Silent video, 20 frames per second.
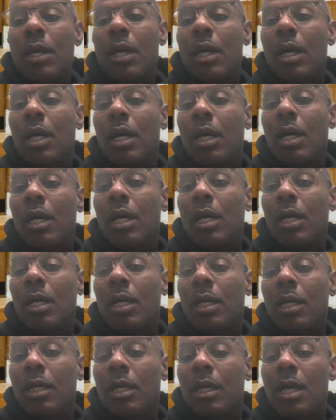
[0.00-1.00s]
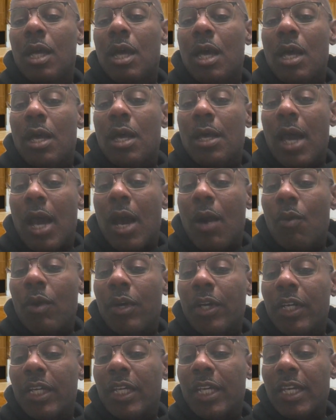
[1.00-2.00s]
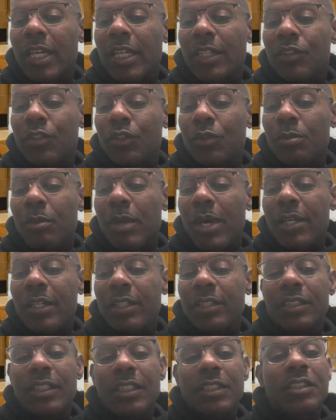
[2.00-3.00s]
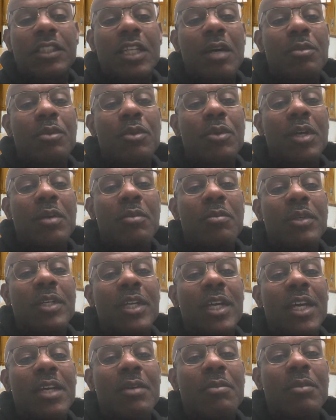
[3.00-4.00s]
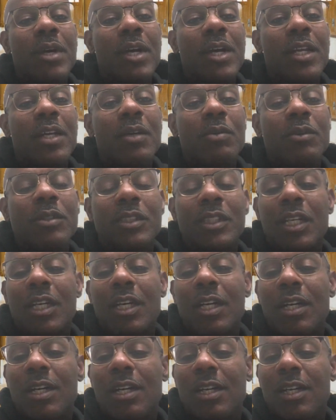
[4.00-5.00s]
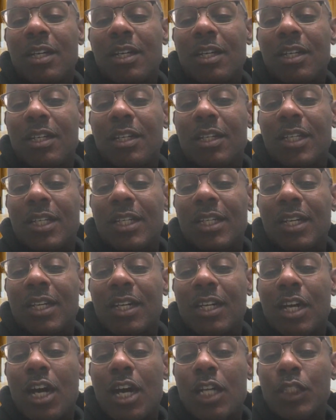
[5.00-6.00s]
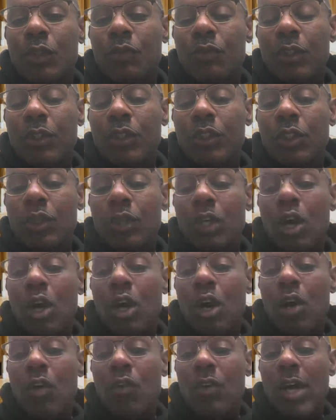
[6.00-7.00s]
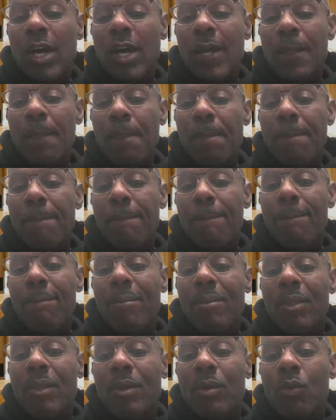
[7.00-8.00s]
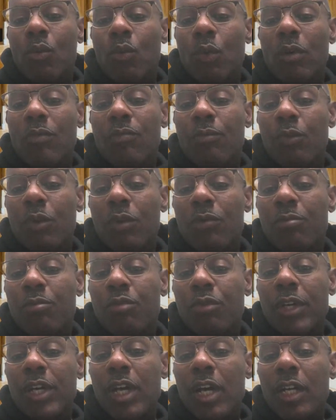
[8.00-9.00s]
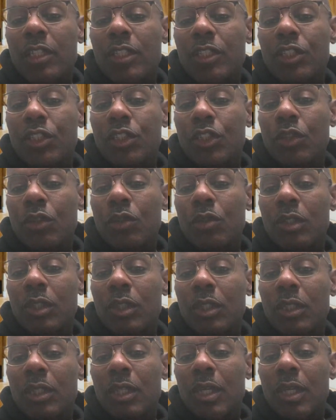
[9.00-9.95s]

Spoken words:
I want to get into, man, this WNBA, man. It was a controversial call, right, with Breanna Stewart.